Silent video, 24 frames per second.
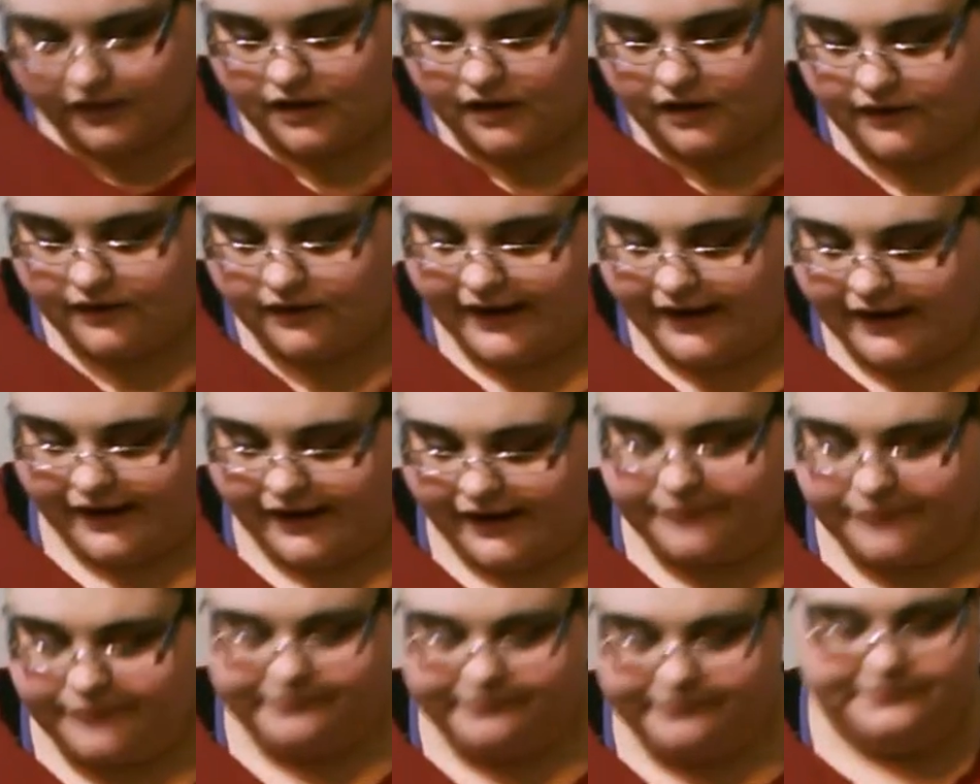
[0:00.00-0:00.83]

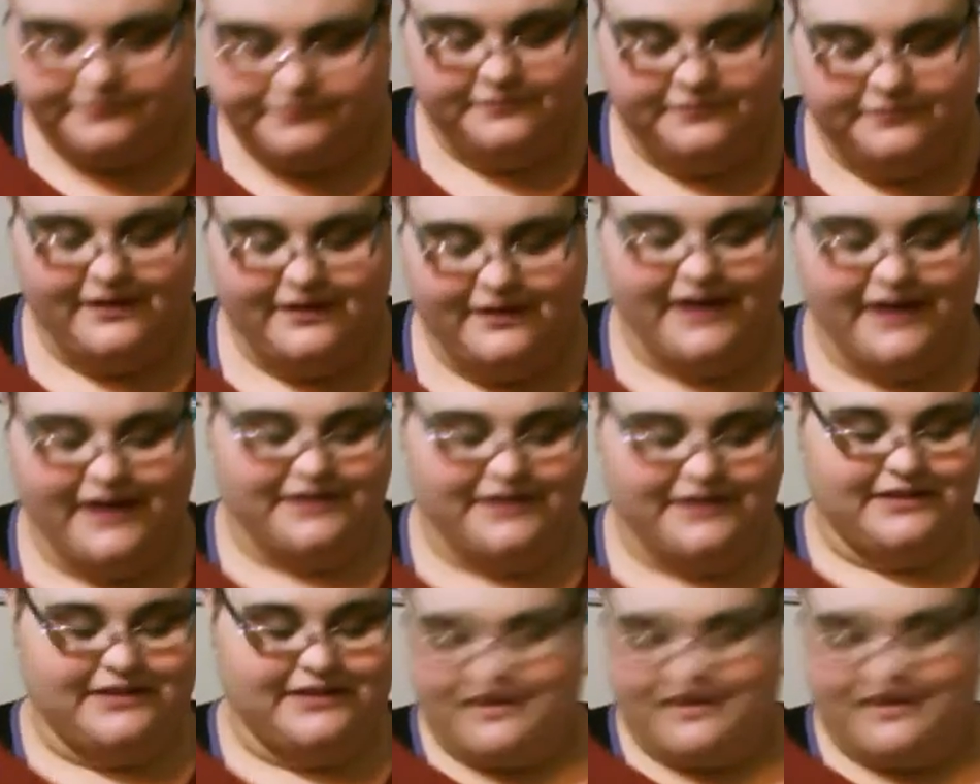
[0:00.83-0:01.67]
Okay, I
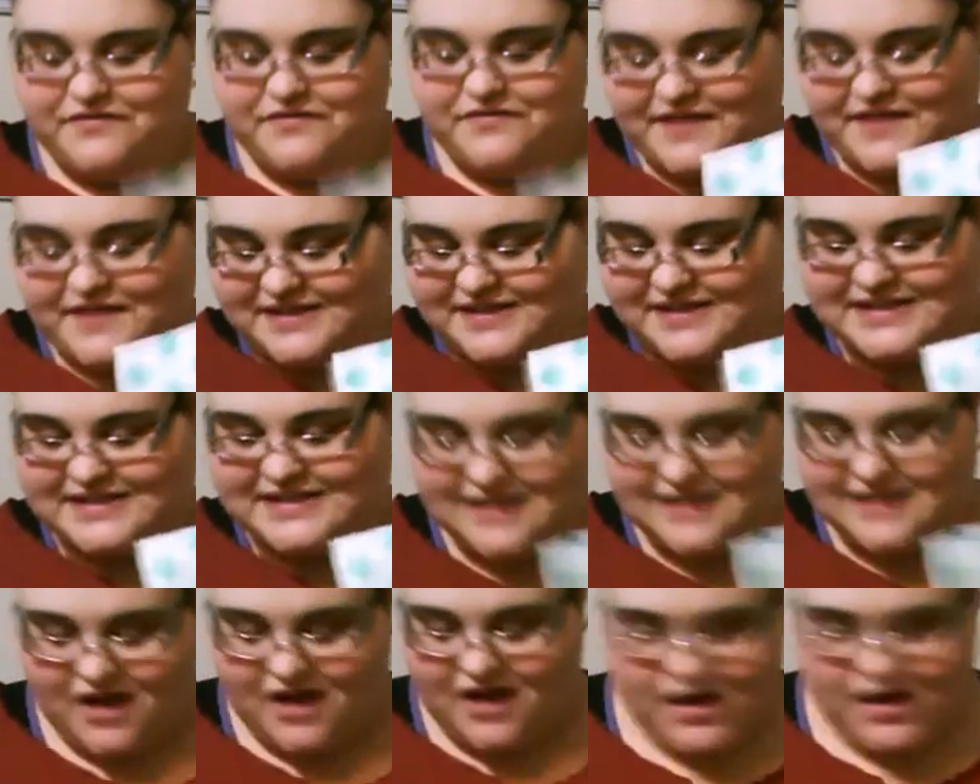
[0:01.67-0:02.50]
love this.
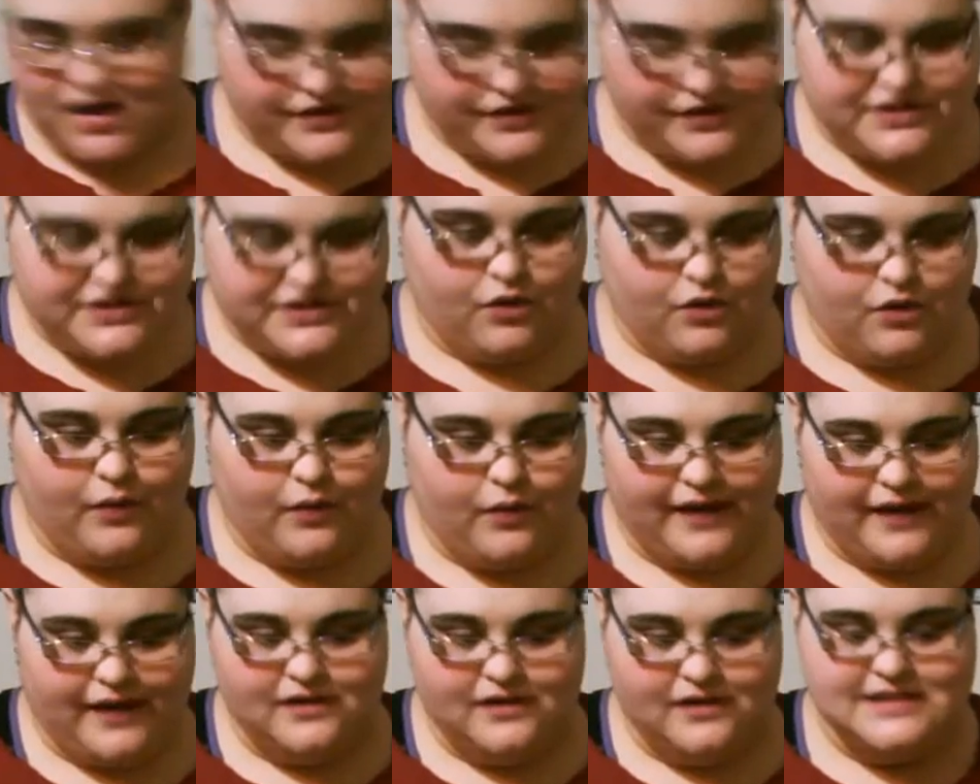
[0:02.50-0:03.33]
So
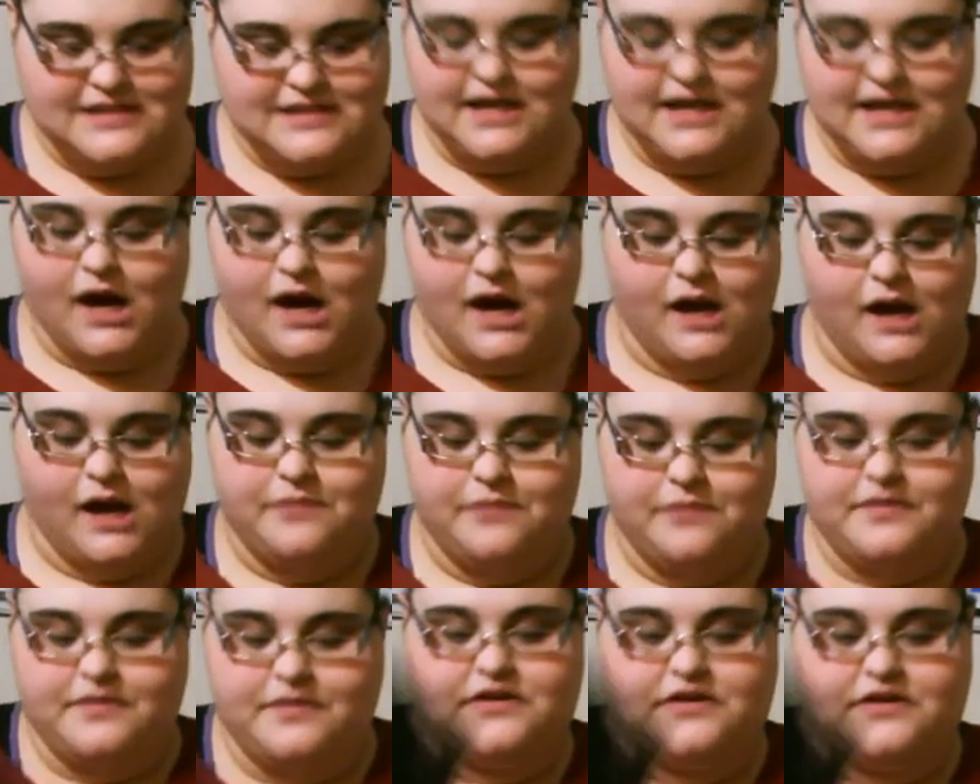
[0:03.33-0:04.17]
right on top,
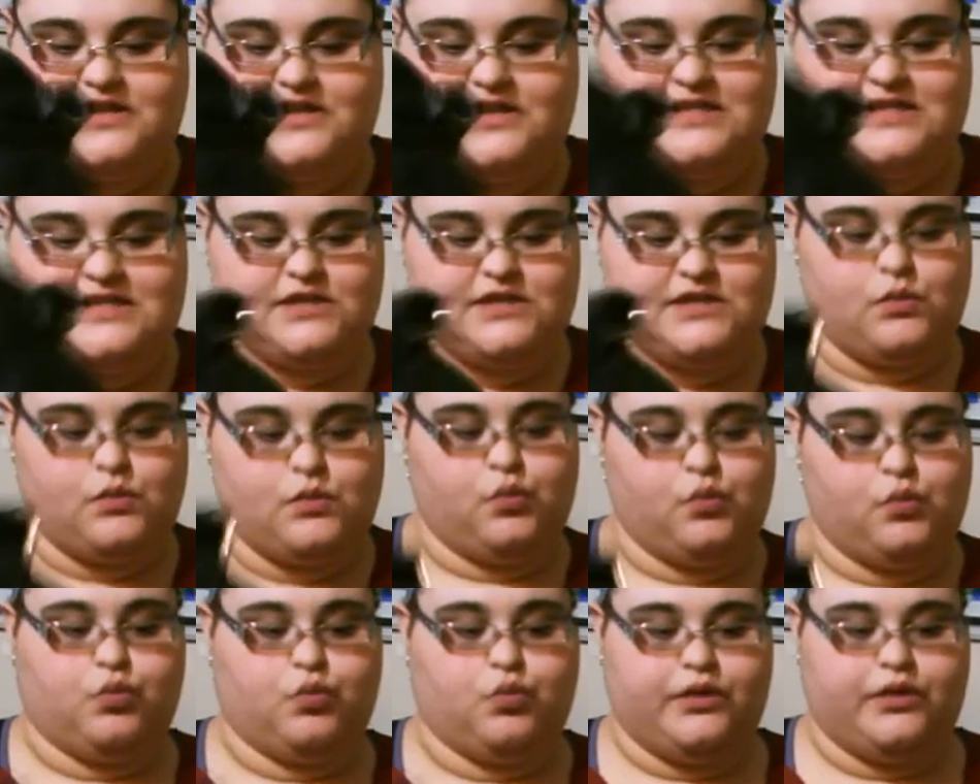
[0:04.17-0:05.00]
there is this
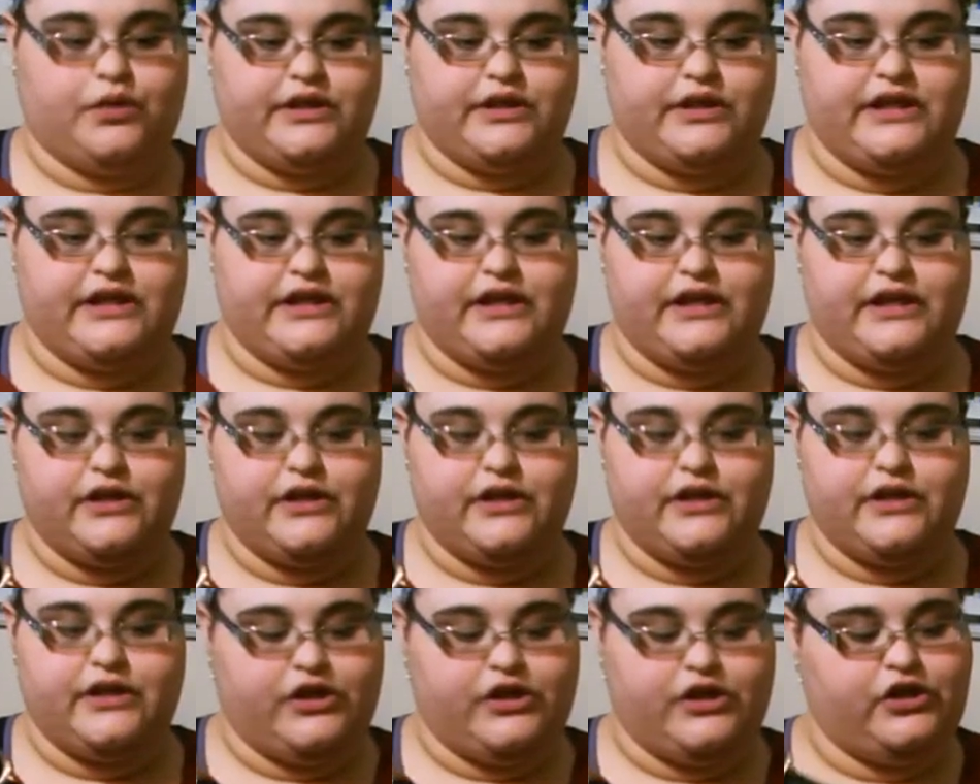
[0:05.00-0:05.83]
really
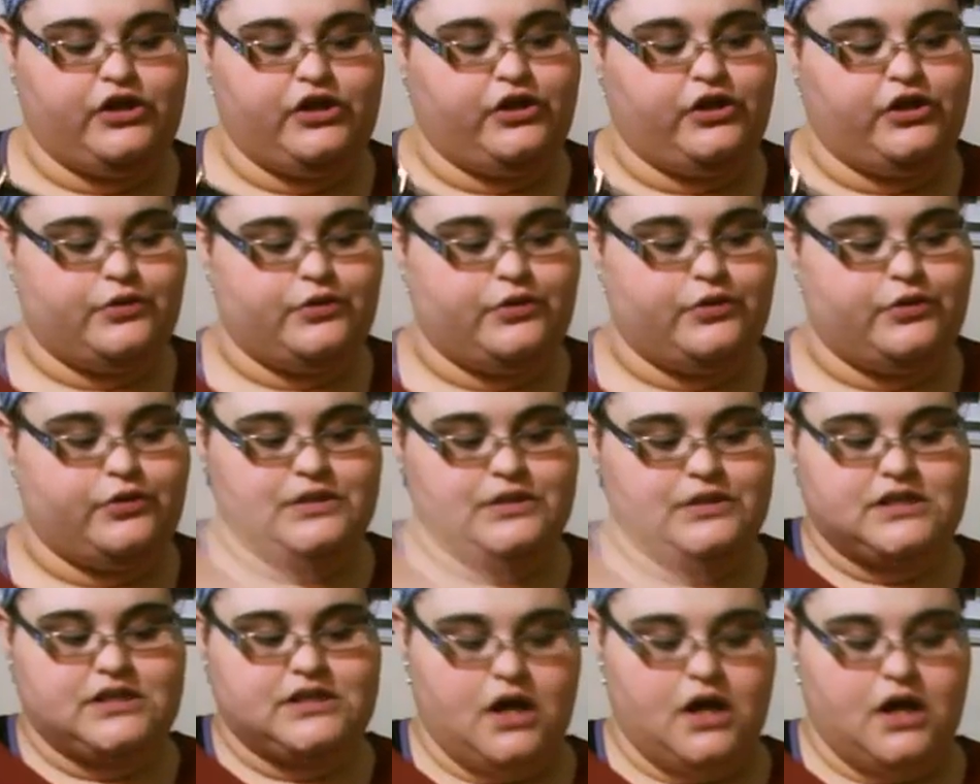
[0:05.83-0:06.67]
cute,
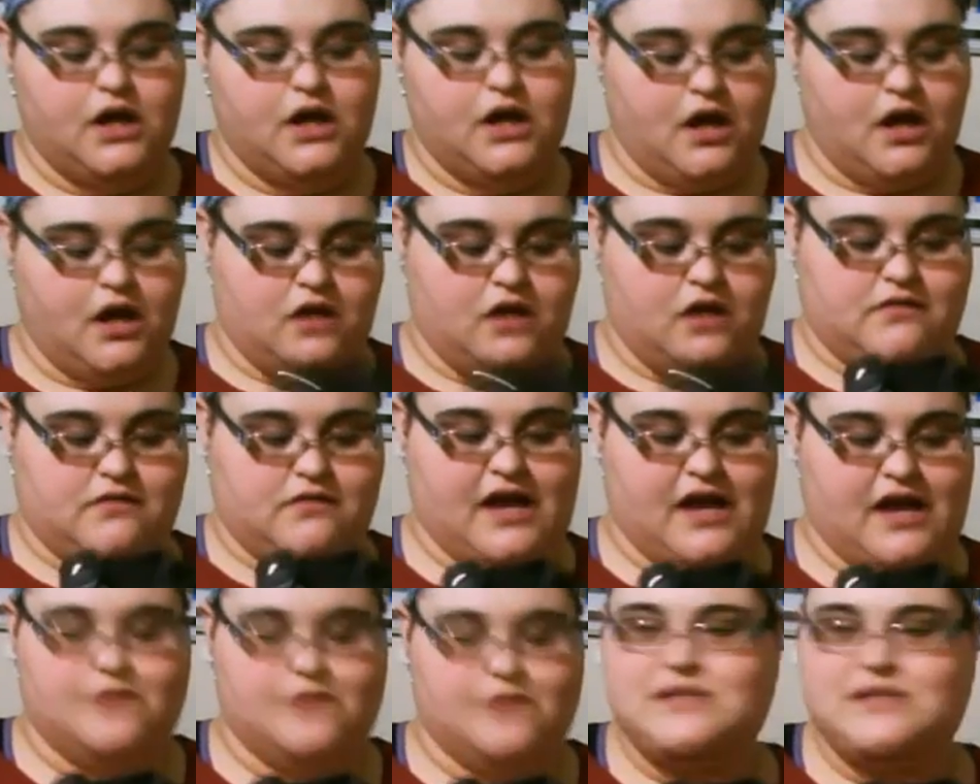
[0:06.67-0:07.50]

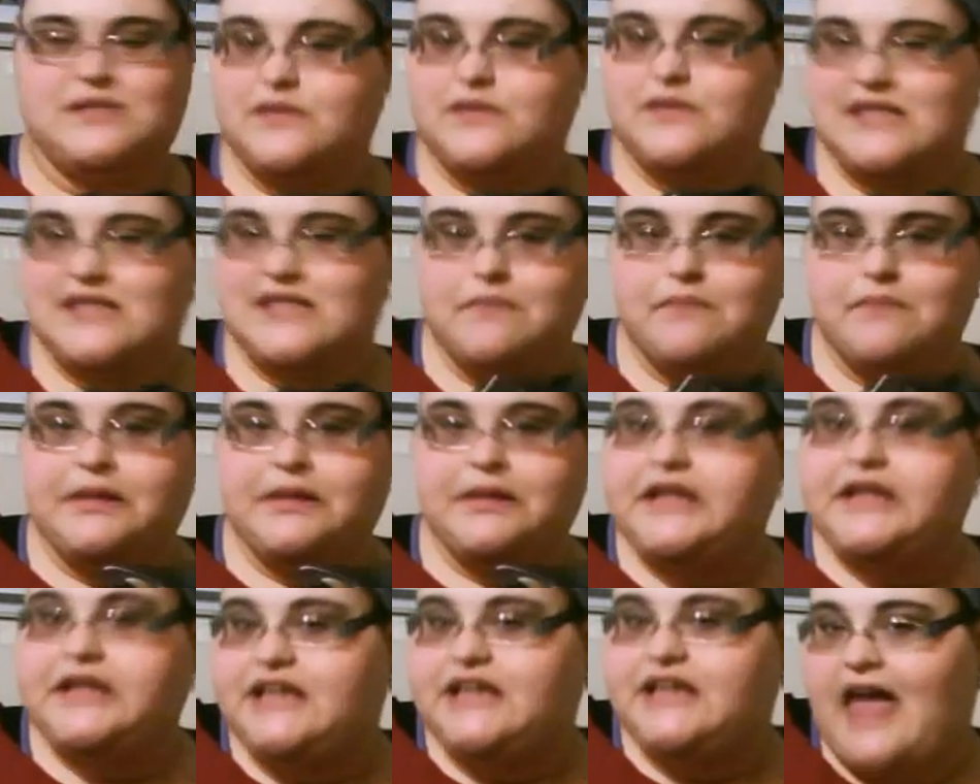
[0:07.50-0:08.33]
I almost
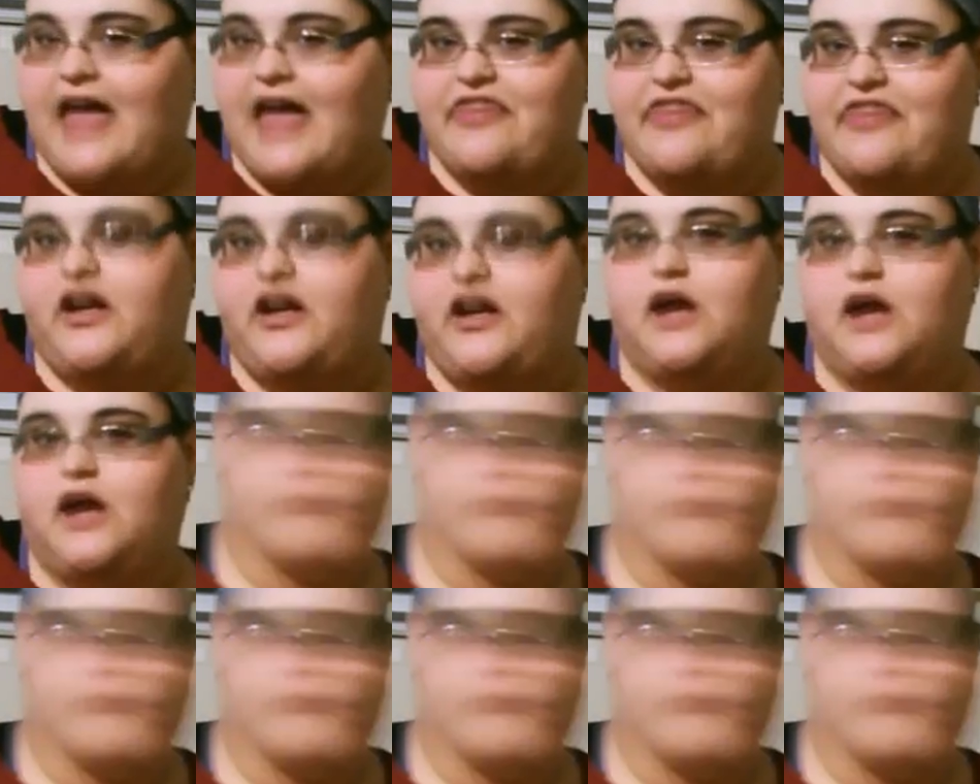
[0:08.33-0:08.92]
wanna say pleather